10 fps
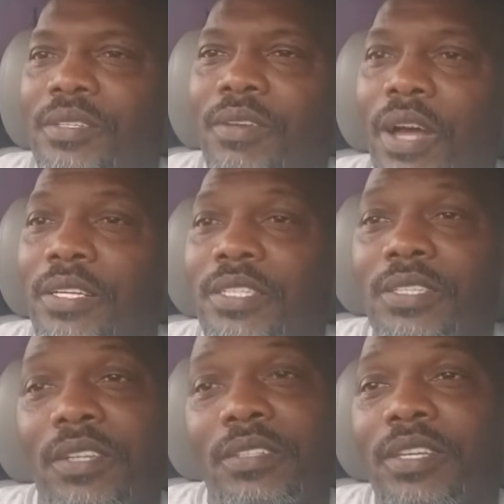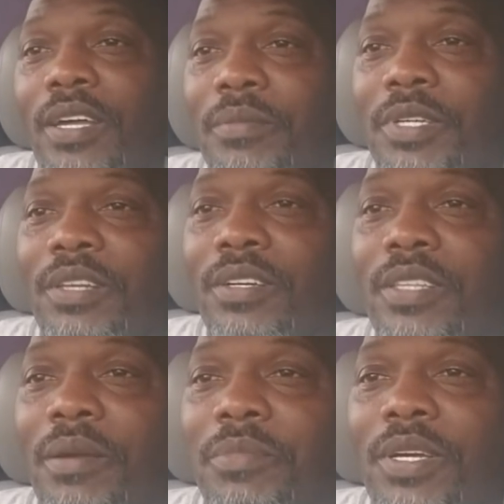So I just looked at him. He
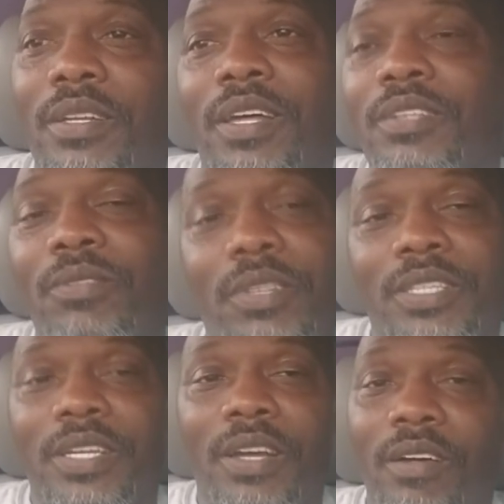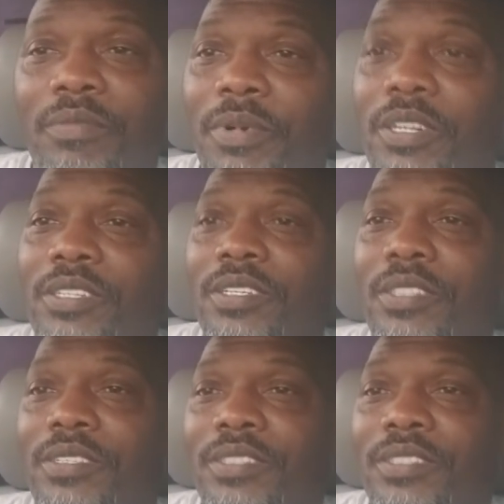looked at me. I was like, you want to get the hell off my hood?